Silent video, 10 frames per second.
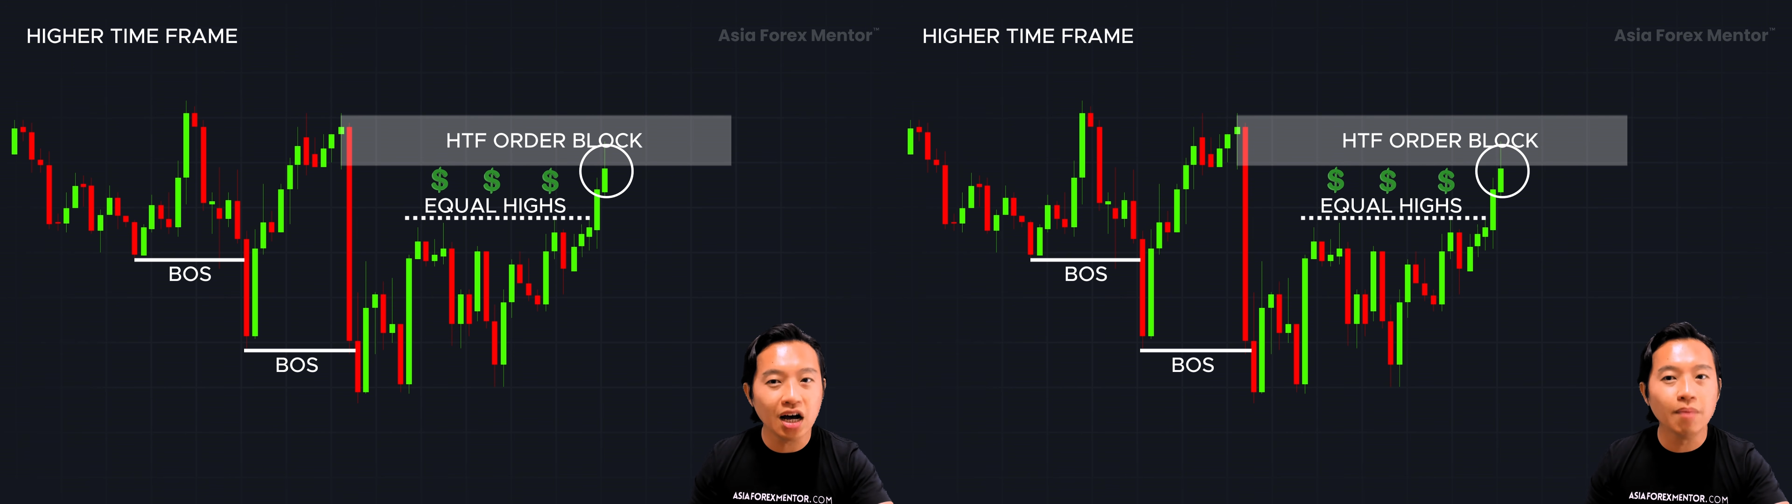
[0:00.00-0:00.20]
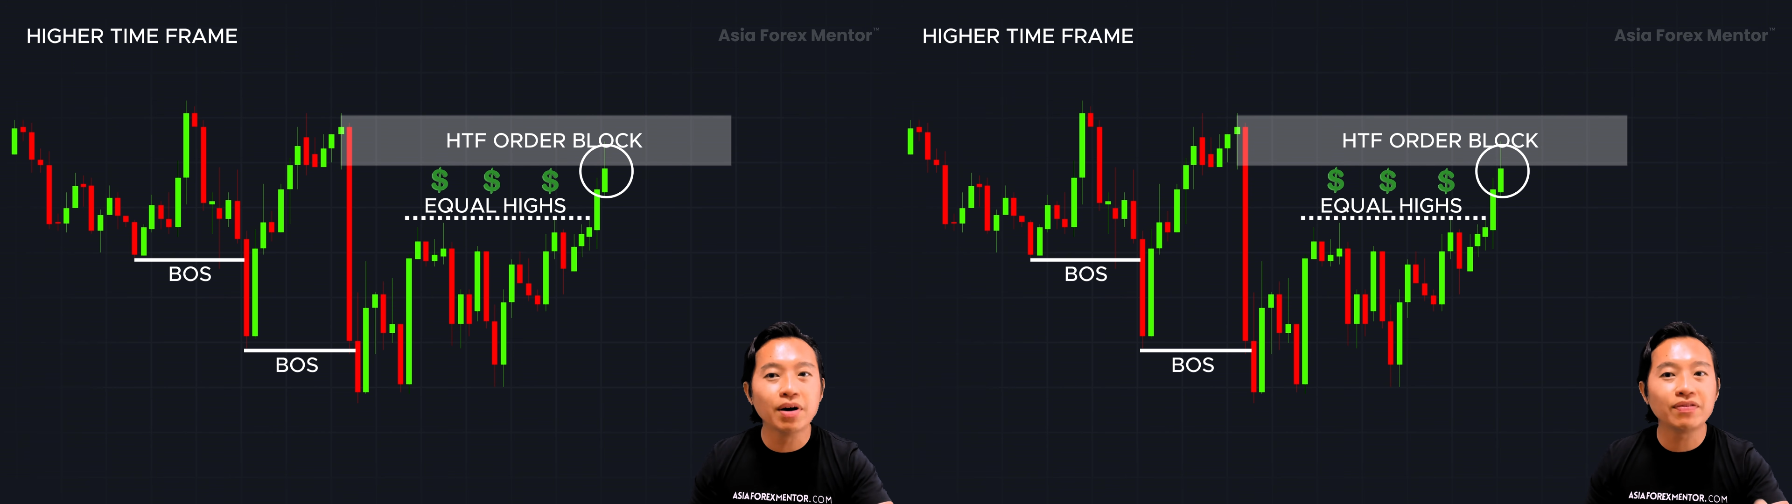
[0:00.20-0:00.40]

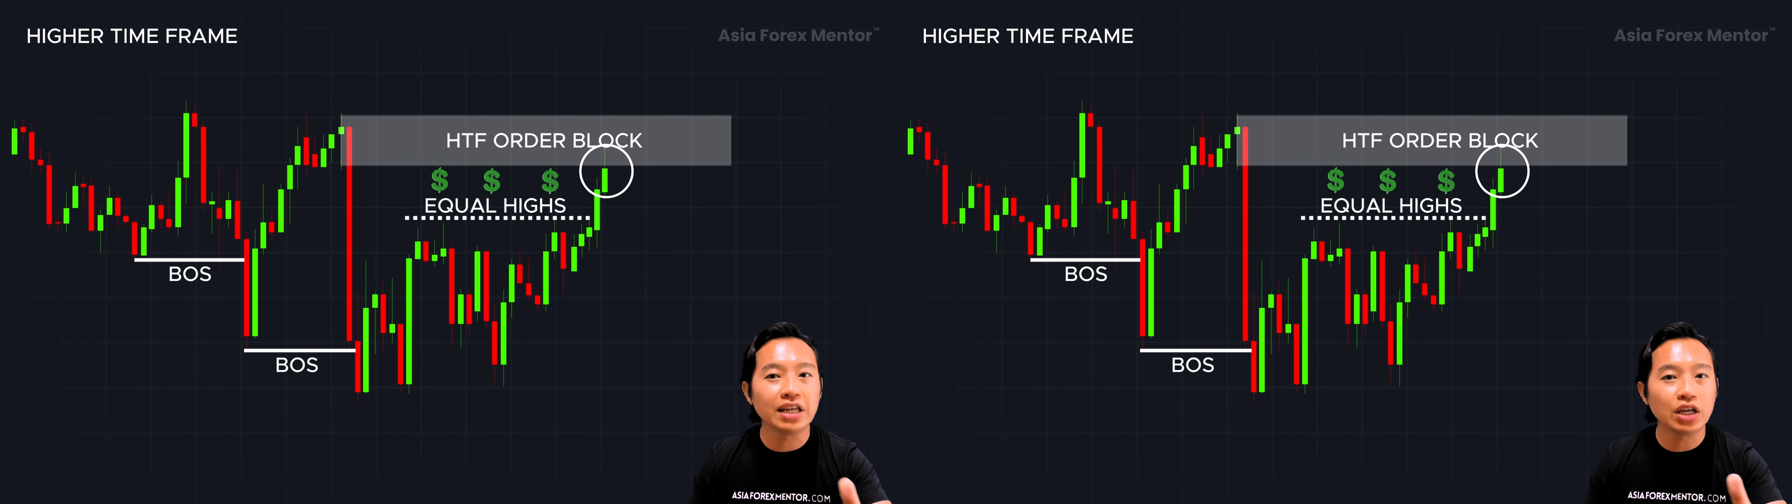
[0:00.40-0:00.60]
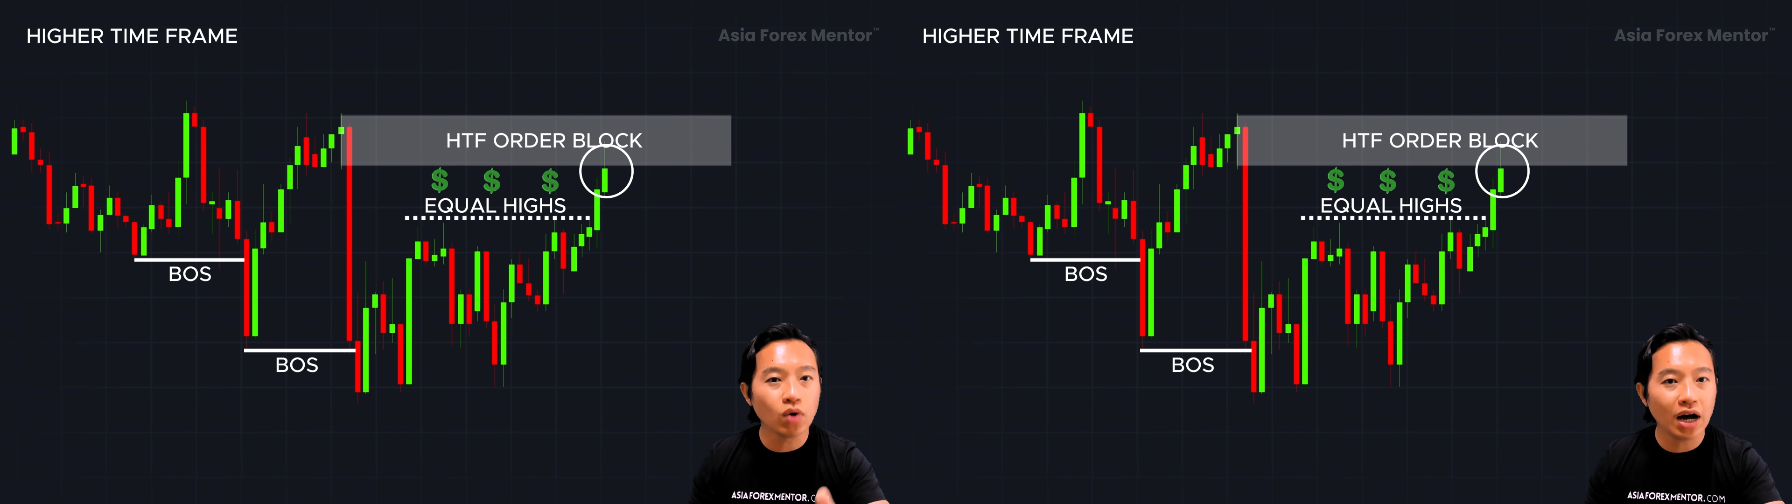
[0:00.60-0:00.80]
above
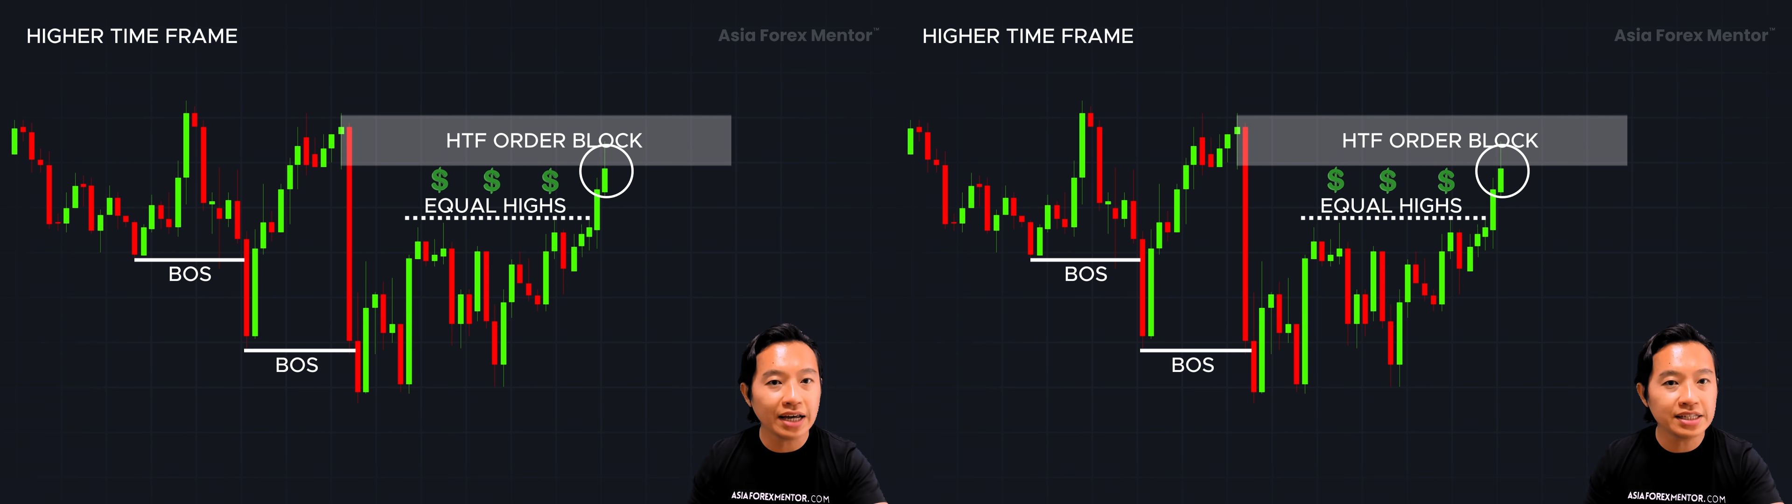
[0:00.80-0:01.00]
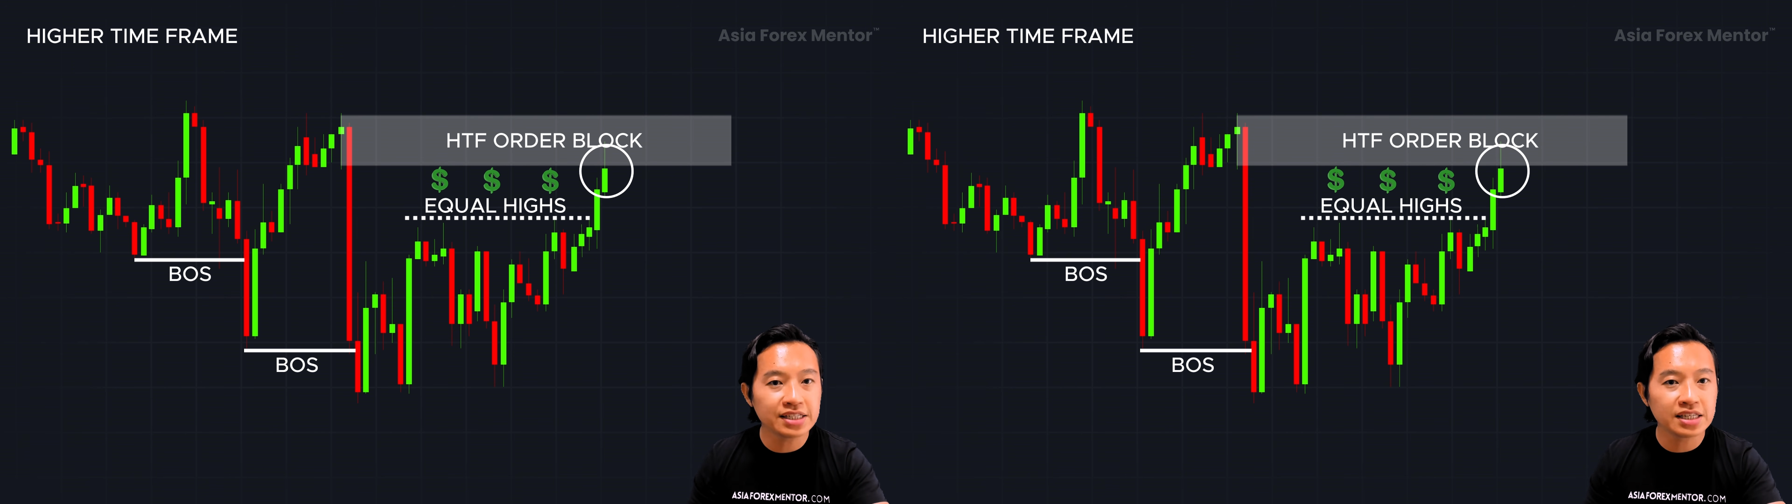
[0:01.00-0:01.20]
the equal
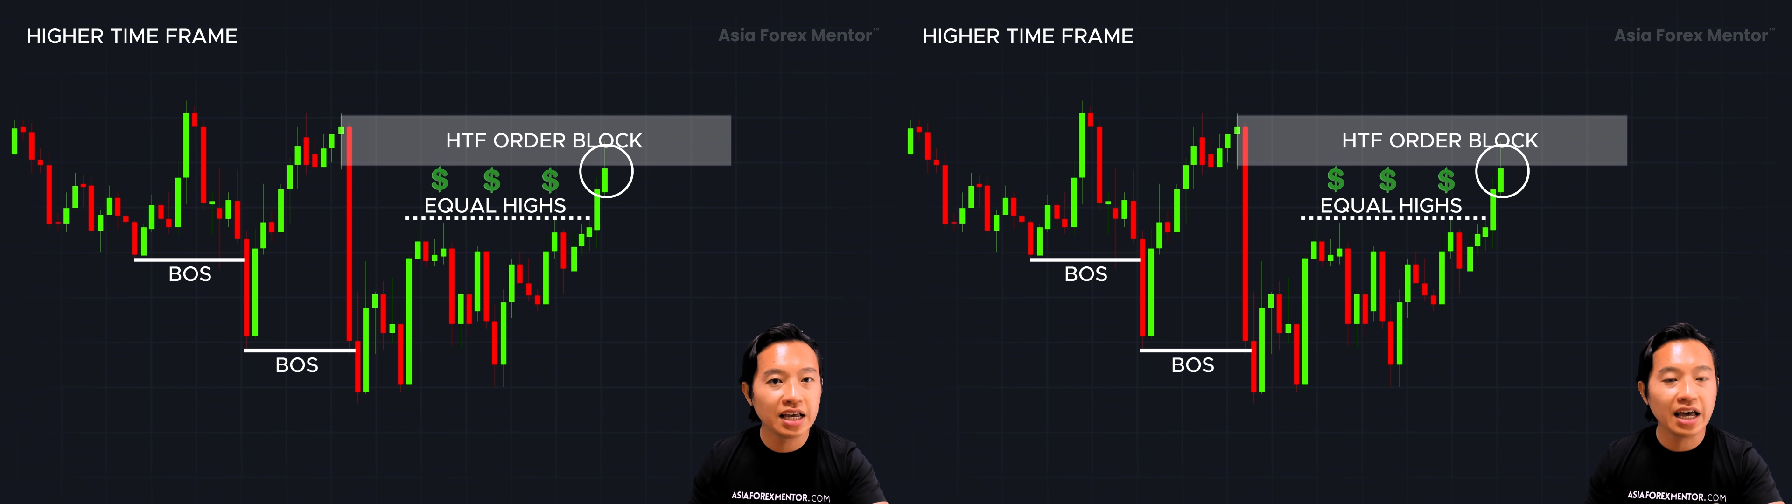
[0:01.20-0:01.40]
highs